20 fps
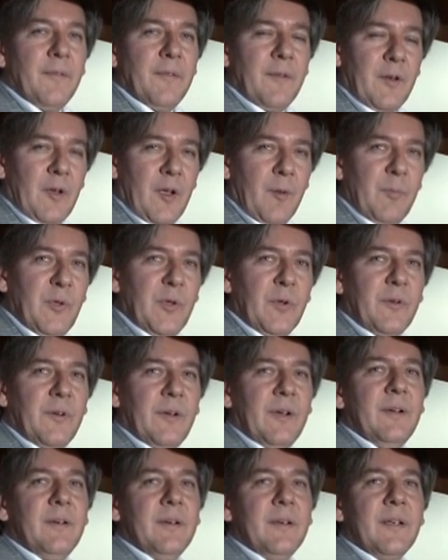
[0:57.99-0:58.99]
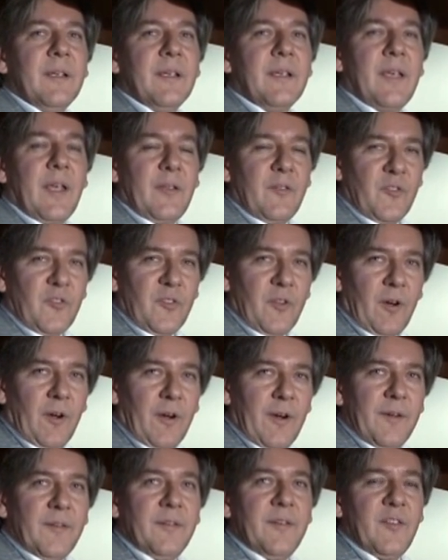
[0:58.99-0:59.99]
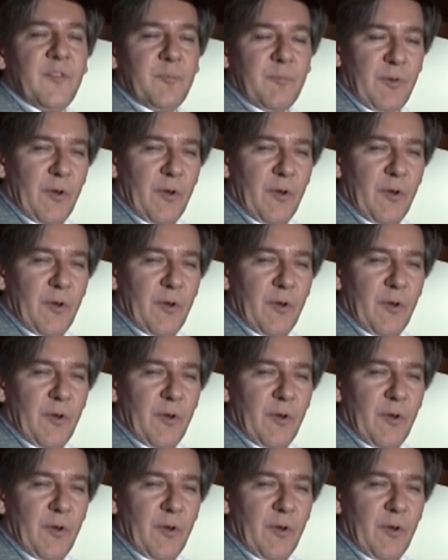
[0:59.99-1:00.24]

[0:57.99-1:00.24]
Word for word: the computer can start this